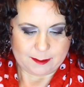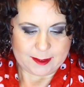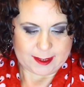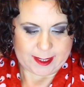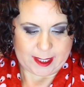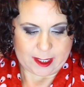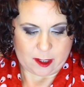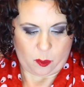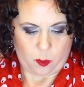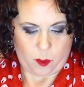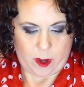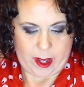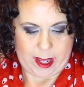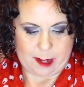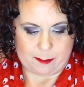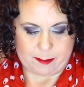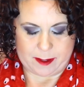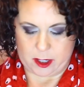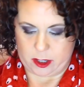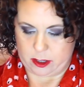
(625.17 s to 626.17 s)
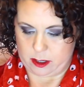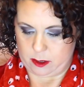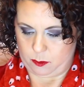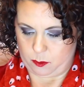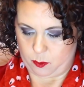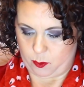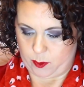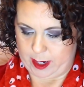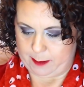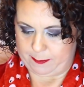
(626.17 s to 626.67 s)
going to take a wipe here
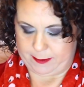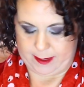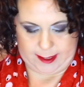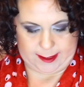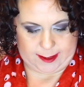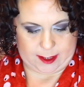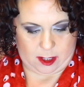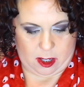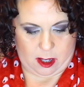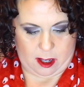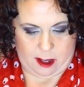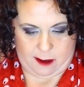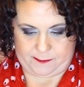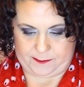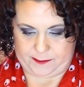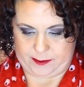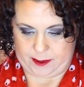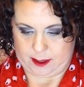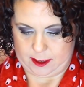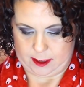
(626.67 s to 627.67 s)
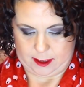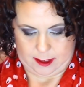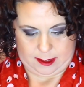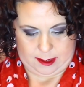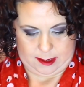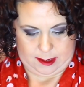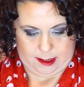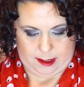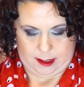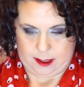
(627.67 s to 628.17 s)
and wipe this off.
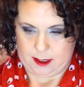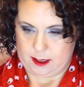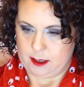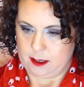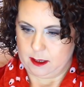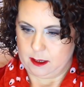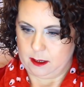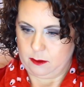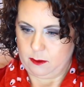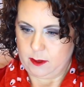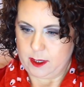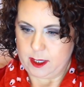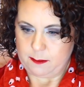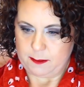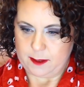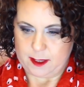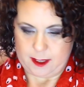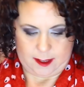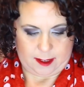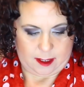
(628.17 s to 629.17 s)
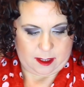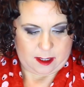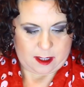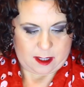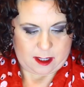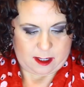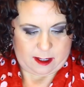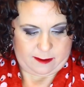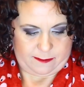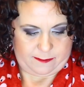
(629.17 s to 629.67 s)
Wipe this
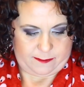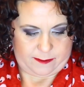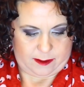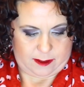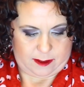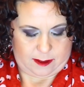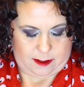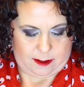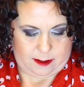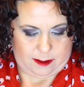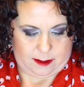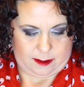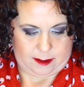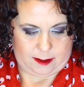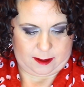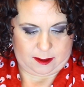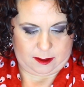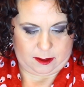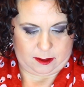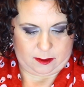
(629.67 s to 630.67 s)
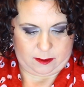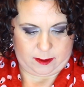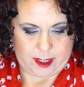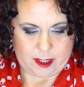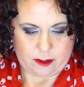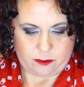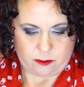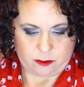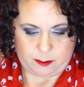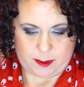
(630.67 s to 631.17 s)
off. So
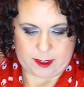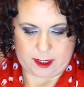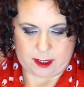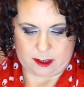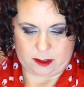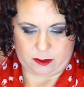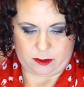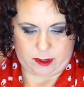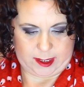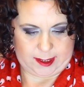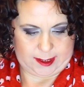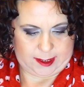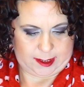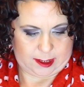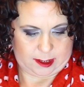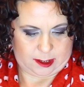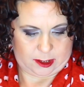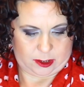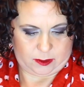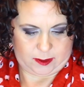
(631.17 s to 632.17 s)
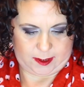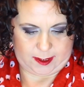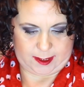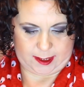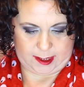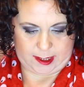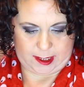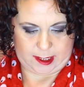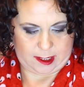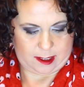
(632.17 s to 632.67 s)
that will be interesting to
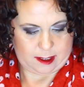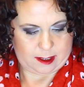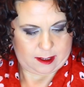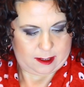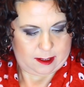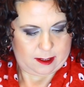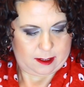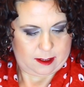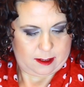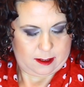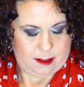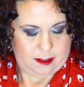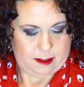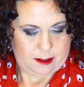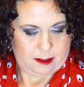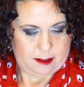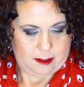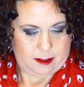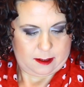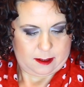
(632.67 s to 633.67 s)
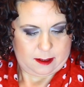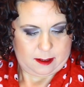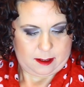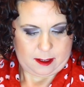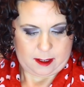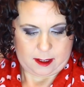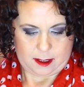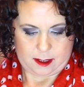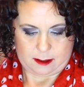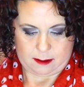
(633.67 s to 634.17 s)
see
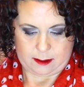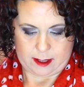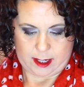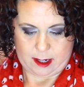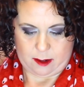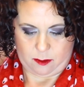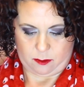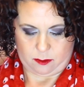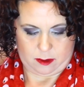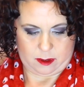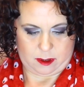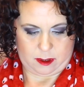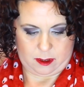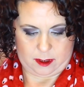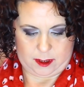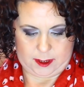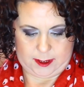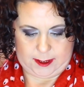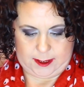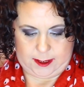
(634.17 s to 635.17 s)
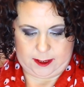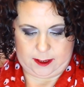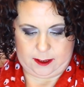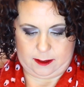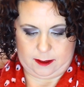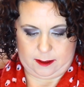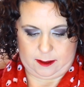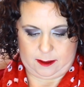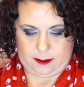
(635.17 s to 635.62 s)
how that works.